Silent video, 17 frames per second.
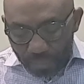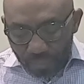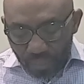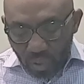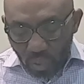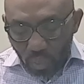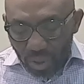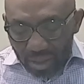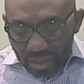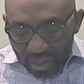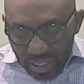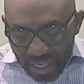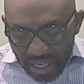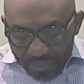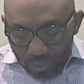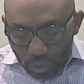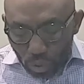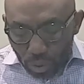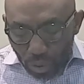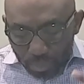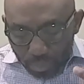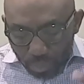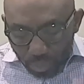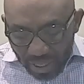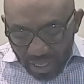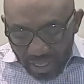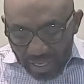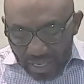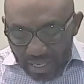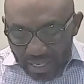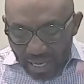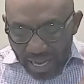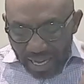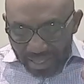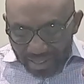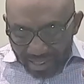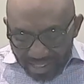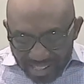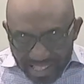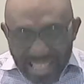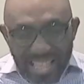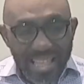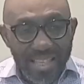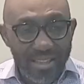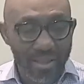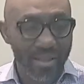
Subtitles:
where thieves do not break in and steal.